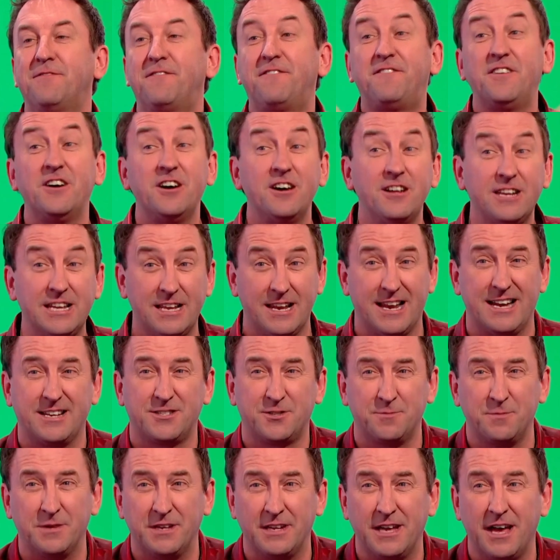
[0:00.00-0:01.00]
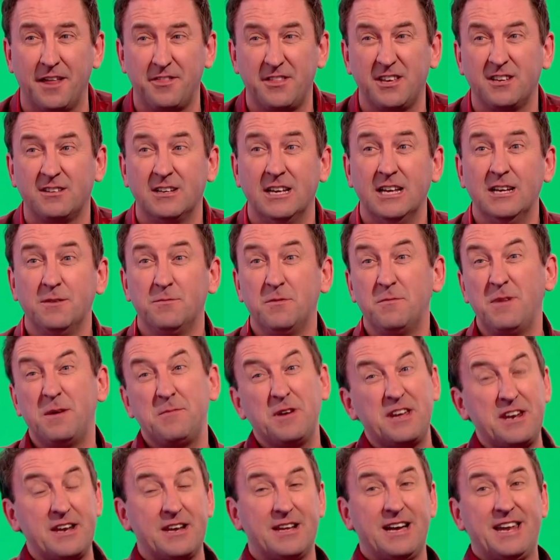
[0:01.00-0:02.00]
fairly last minute, I think
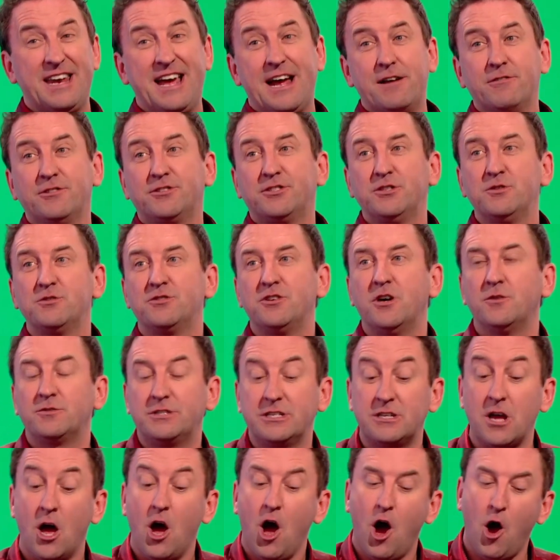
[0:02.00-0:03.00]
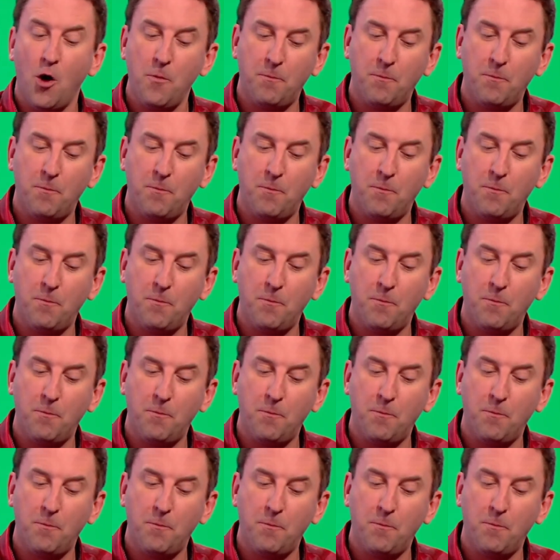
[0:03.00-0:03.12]
maybe an hour or two's notice,